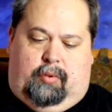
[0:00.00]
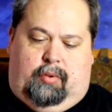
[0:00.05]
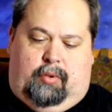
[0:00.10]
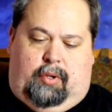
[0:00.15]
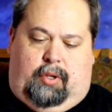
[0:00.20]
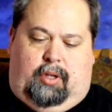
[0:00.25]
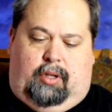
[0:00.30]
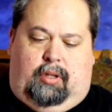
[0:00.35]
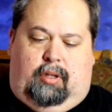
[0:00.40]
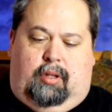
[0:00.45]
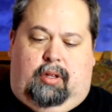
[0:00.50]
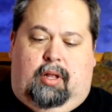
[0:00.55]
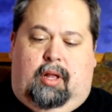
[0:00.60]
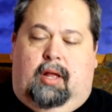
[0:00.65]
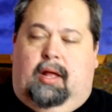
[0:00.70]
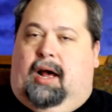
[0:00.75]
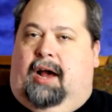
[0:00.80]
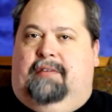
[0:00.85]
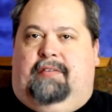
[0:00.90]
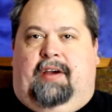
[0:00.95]

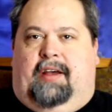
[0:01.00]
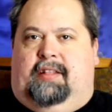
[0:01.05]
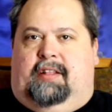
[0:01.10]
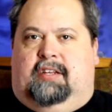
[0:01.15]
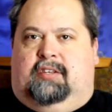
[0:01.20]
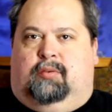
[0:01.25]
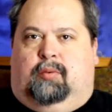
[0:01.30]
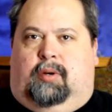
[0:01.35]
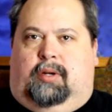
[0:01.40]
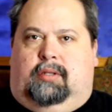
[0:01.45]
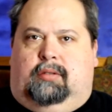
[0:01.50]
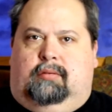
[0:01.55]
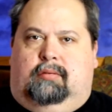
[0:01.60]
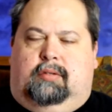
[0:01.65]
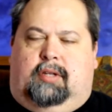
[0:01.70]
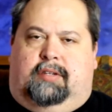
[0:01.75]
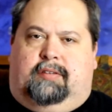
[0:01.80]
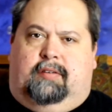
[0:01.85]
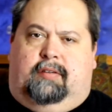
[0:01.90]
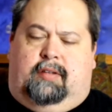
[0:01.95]
I've had this one
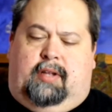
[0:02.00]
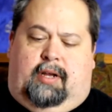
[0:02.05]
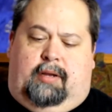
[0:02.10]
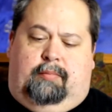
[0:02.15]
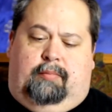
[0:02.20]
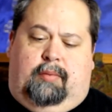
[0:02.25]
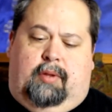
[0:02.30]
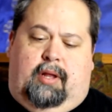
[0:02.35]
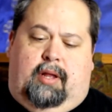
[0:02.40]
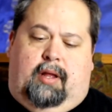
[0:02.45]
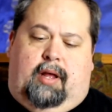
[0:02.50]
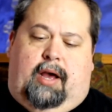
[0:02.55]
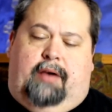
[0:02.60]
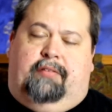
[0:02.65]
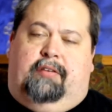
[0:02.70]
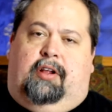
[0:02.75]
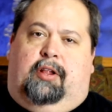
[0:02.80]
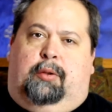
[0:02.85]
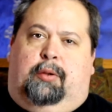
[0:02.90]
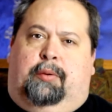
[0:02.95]
tons of time. I have
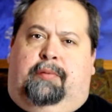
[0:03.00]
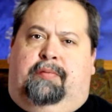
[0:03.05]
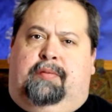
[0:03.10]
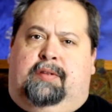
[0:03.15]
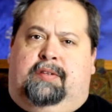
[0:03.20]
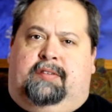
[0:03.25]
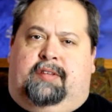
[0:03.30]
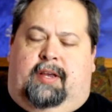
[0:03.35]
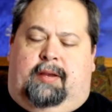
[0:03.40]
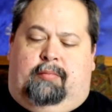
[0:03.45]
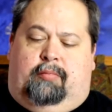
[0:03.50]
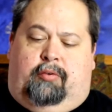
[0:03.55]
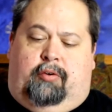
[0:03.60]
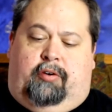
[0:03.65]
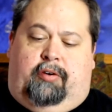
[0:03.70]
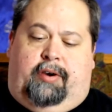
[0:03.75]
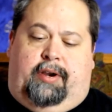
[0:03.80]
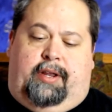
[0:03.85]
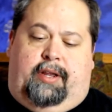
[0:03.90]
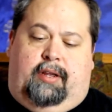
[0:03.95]
another one from the same
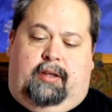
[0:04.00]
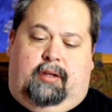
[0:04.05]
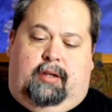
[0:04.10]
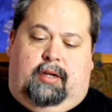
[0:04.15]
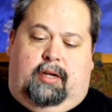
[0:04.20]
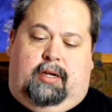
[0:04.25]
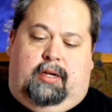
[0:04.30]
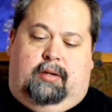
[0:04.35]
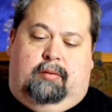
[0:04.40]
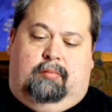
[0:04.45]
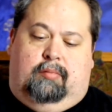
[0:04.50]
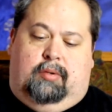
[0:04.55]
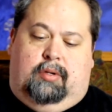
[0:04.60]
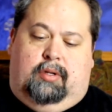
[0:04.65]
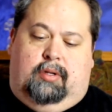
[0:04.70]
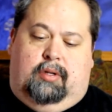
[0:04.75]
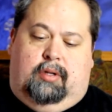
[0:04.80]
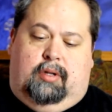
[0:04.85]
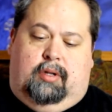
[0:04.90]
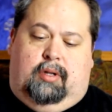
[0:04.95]
brewery um,
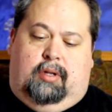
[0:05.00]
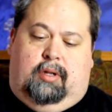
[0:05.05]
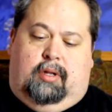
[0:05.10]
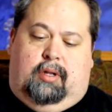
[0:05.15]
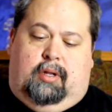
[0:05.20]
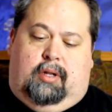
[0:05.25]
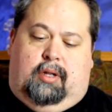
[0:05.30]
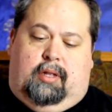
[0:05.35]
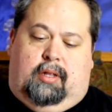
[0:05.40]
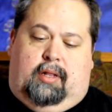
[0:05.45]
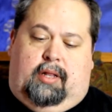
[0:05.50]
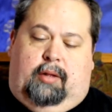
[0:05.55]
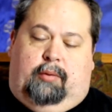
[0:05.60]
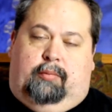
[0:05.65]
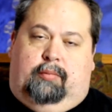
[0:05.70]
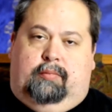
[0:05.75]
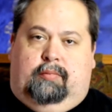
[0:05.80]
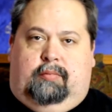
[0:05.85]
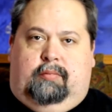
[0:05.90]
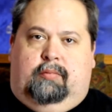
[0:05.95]
that
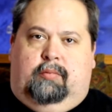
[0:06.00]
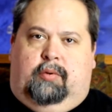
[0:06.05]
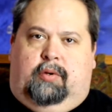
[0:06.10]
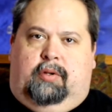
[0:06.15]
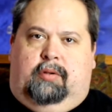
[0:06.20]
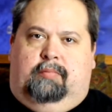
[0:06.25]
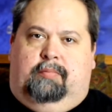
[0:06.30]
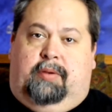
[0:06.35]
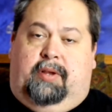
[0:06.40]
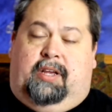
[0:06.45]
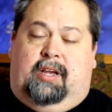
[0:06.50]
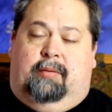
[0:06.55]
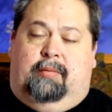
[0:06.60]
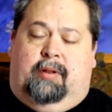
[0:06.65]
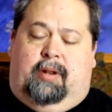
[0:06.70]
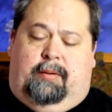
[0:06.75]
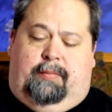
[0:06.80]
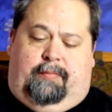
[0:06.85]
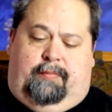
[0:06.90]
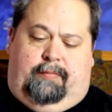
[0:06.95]
will be coming
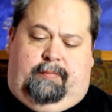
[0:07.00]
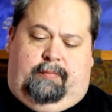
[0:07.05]
up